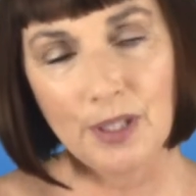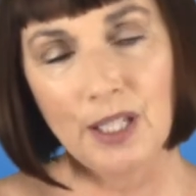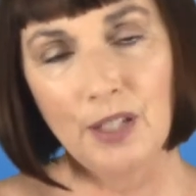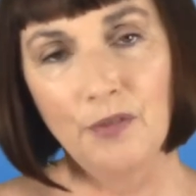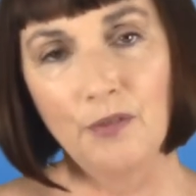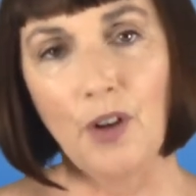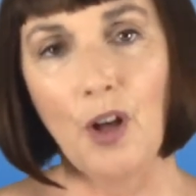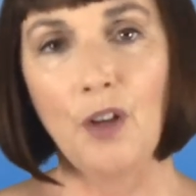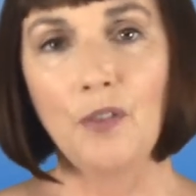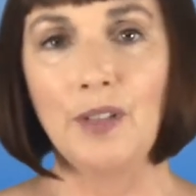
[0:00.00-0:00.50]

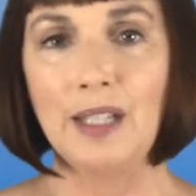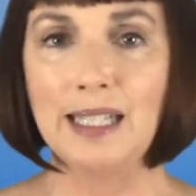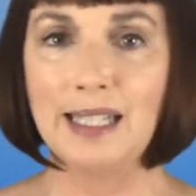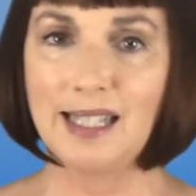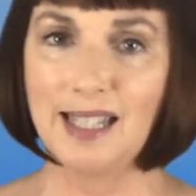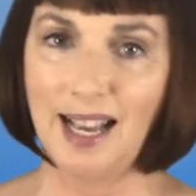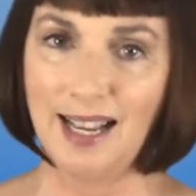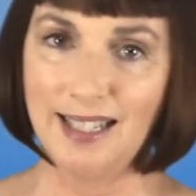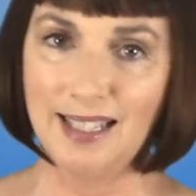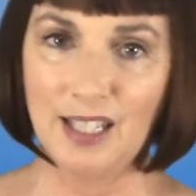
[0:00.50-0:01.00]
involving
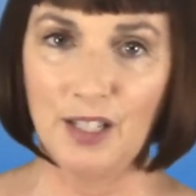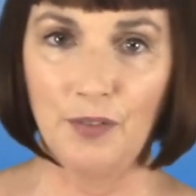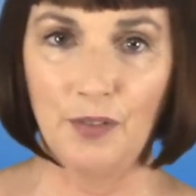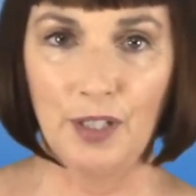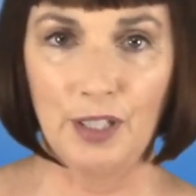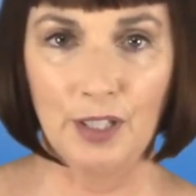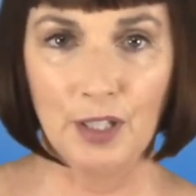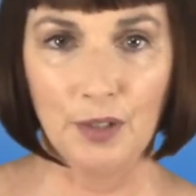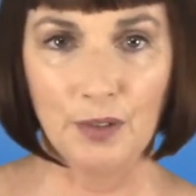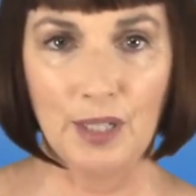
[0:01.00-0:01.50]

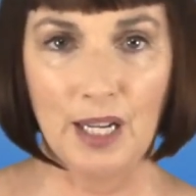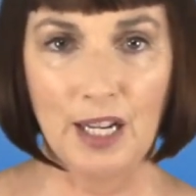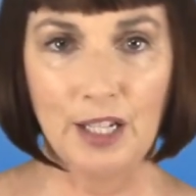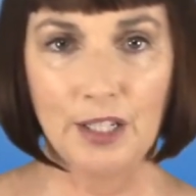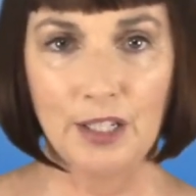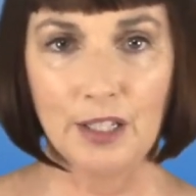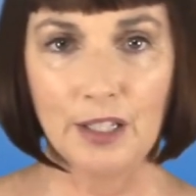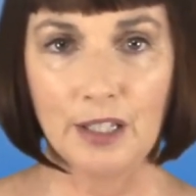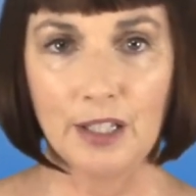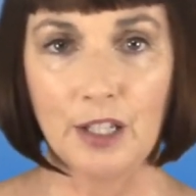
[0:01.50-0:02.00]
scientific
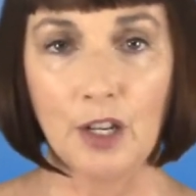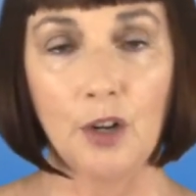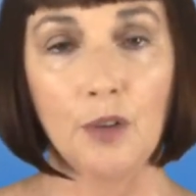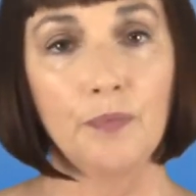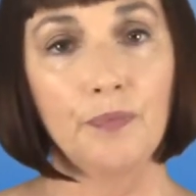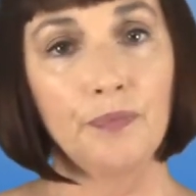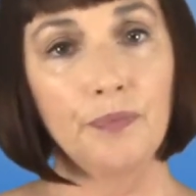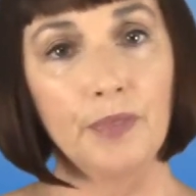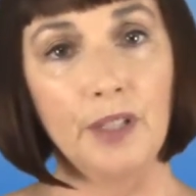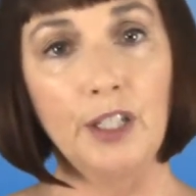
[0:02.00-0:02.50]
notation. So
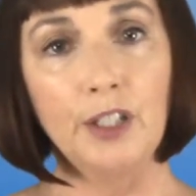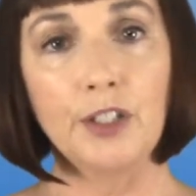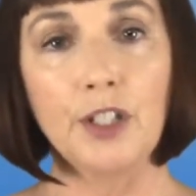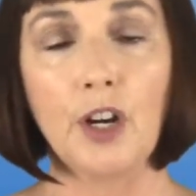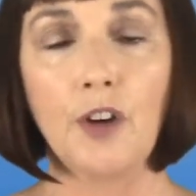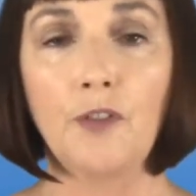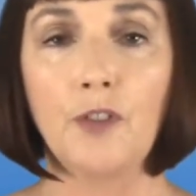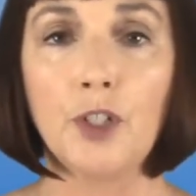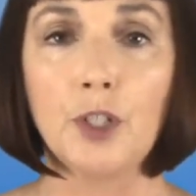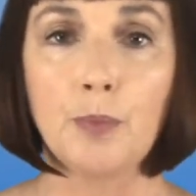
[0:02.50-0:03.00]
here's
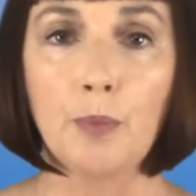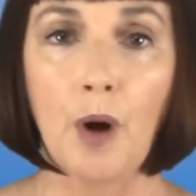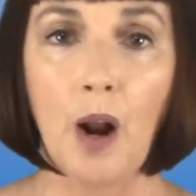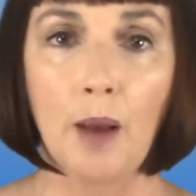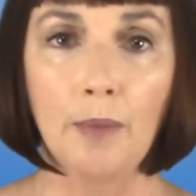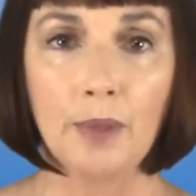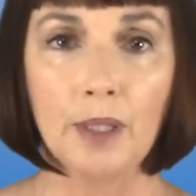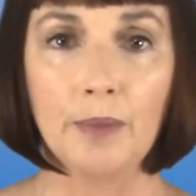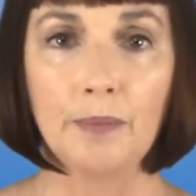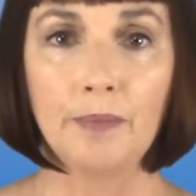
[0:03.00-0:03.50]
our first
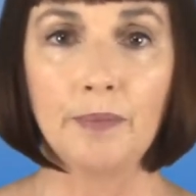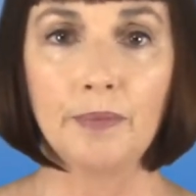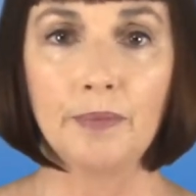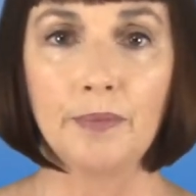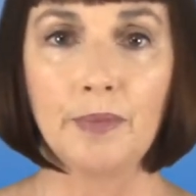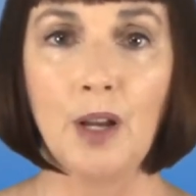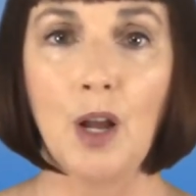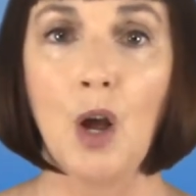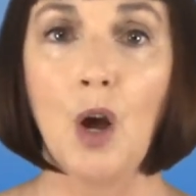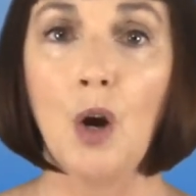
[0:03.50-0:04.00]
problem.
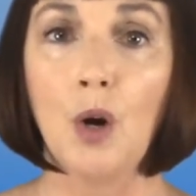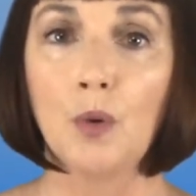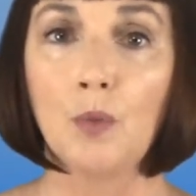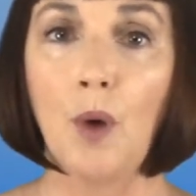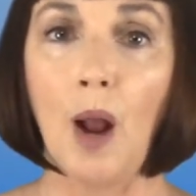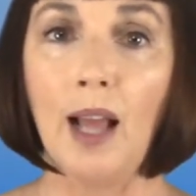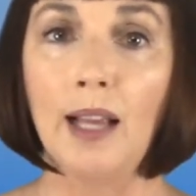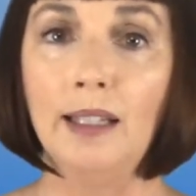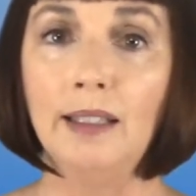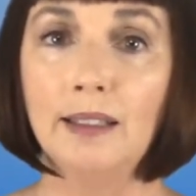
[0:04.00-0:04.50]

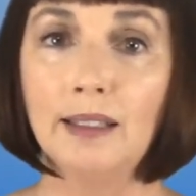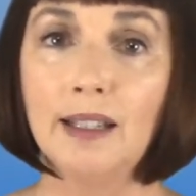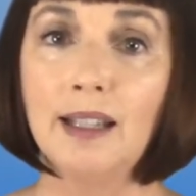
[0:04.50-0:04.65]
Write